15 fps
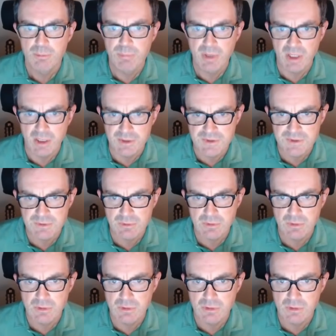But
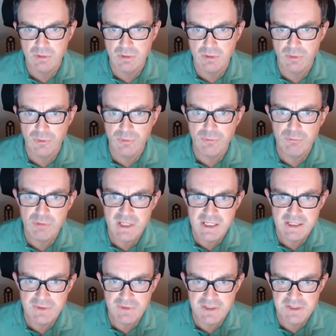
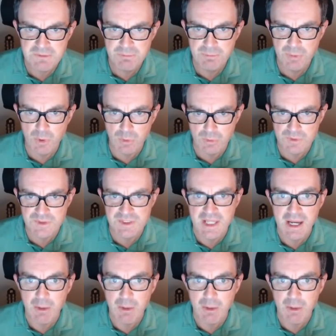3 in this box